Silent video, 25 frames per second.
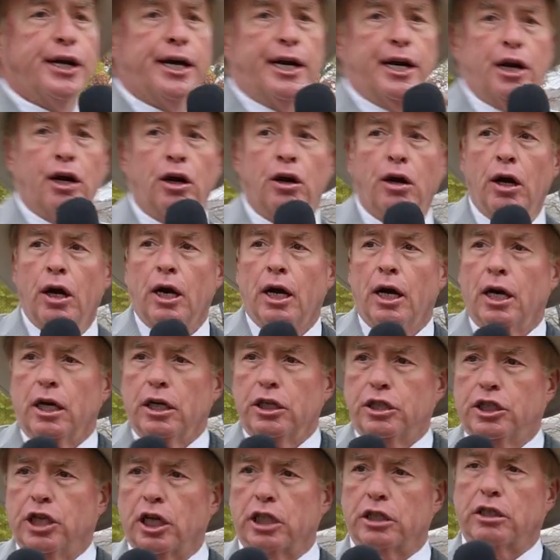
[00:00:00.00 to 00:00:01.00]
here,
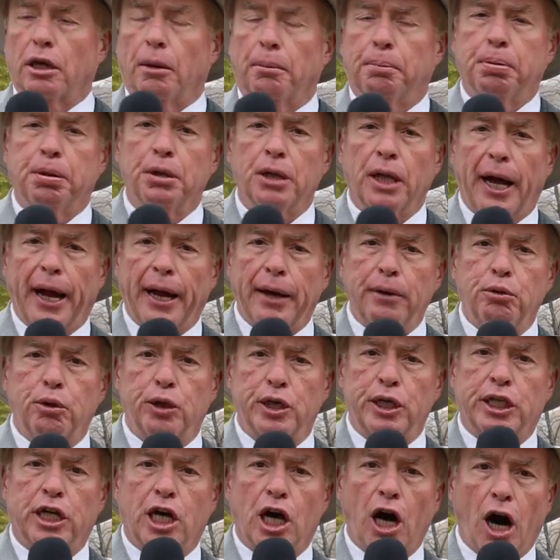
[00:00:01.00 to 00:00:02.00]
just a
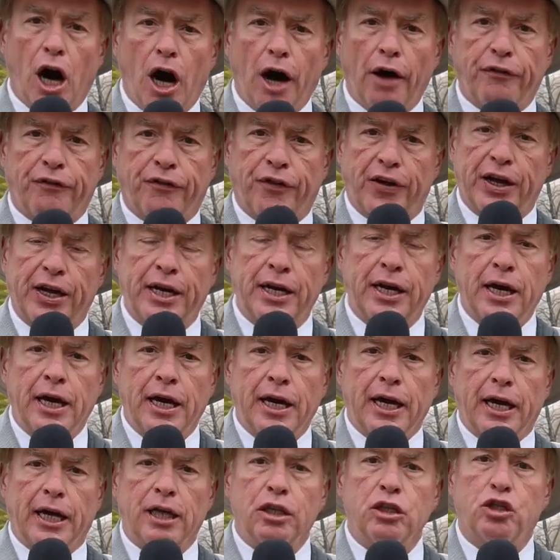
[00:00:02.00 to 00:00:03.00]
plywood coffin
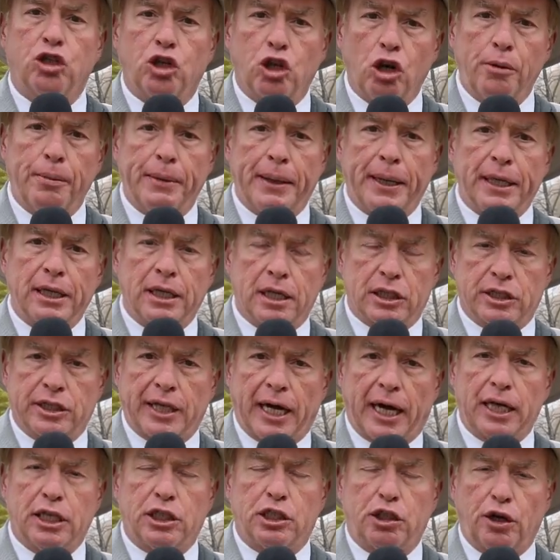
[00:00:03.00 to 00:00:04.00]
entombing the
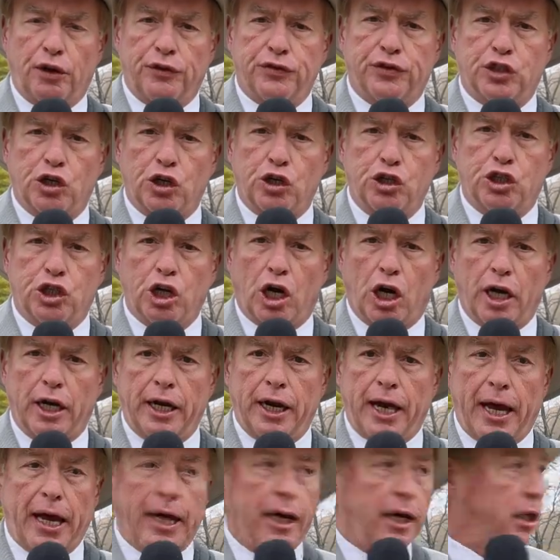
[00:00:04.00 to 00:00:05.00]
statue of Sir John
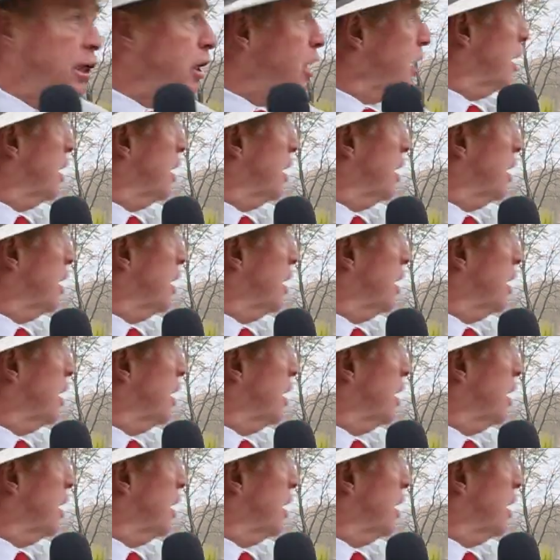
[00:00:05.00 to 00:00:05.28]
A. And